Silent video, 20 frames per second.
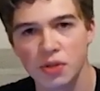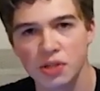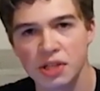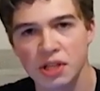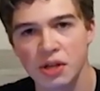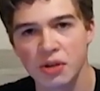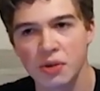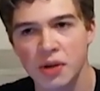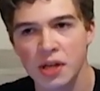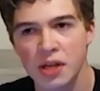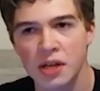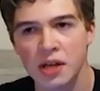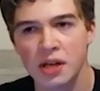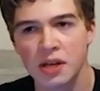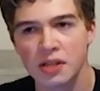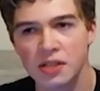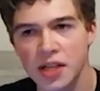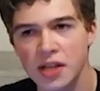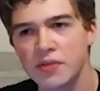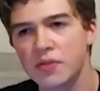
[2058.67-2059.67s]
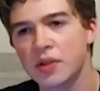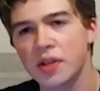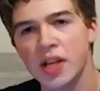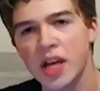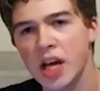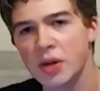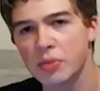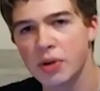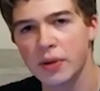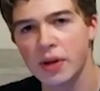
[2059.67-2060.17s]
So definitely,
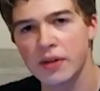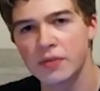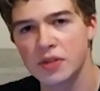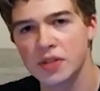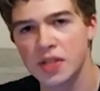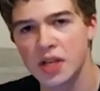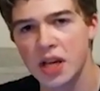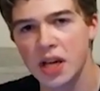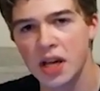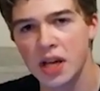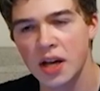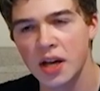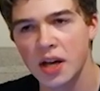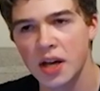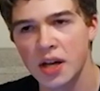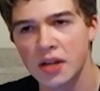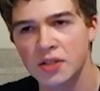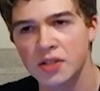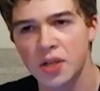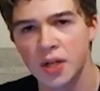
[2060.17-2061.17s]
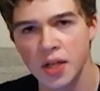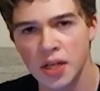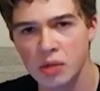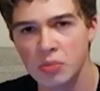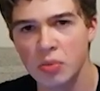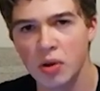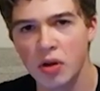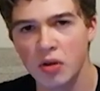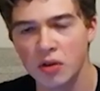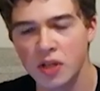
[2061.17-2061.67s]
I'd probably have to say Duncan
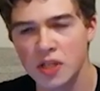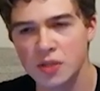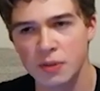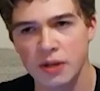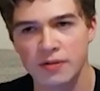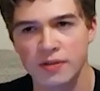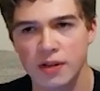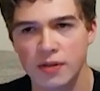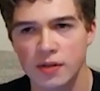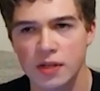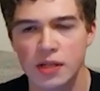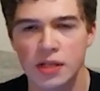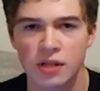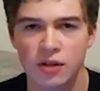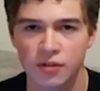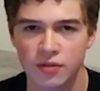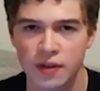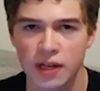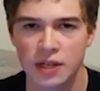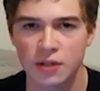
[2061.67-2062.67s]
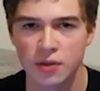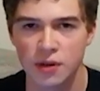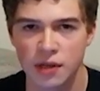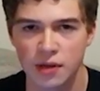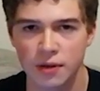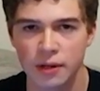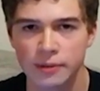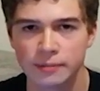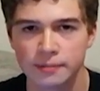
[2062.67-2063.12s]
Bulk is my favorite Hero Factory hero.